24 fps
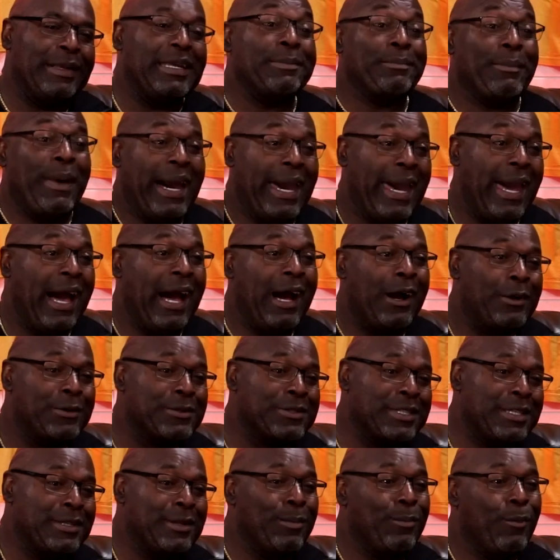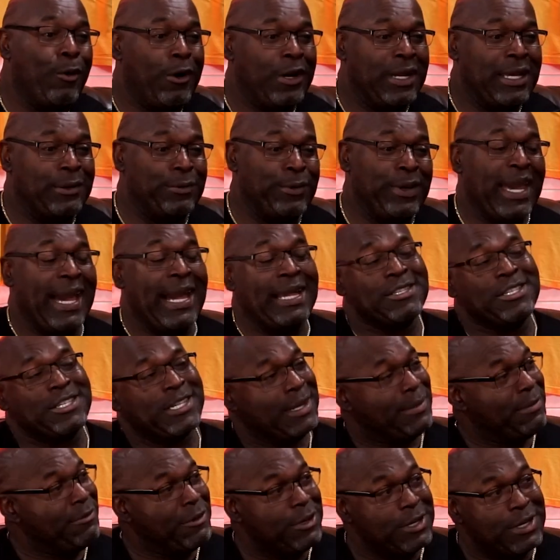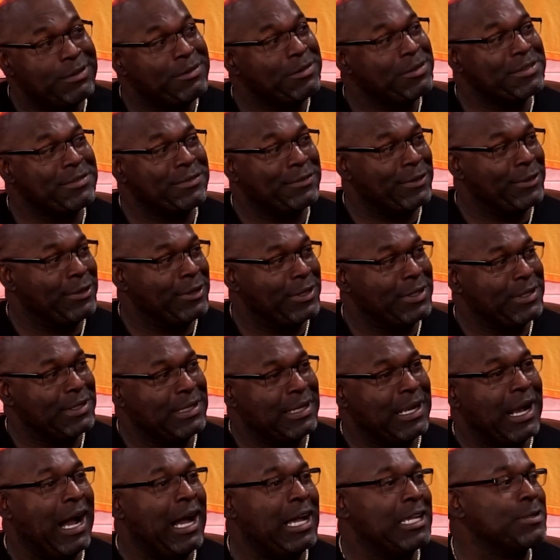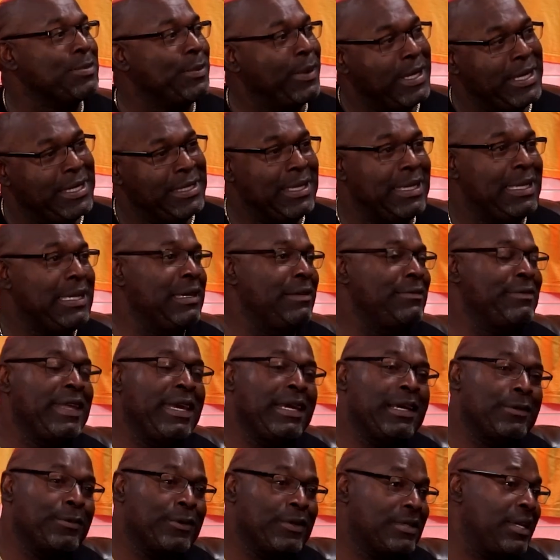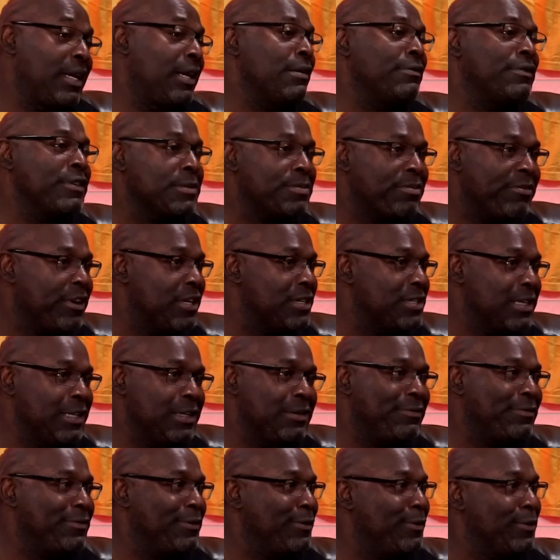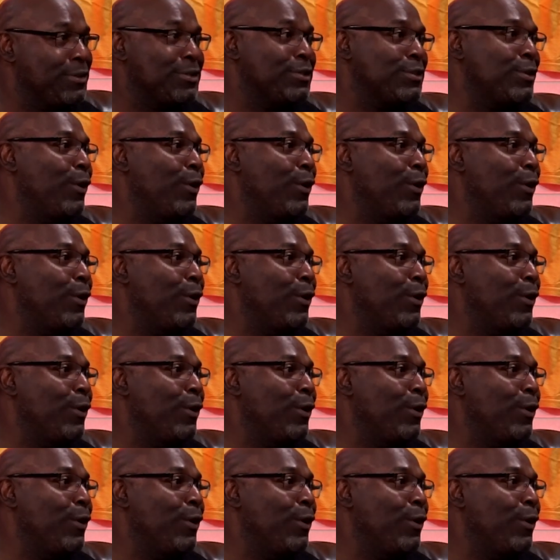In my house in the morning we had Jim Reeves for gospel. In the evening was Elvis Presley for soul,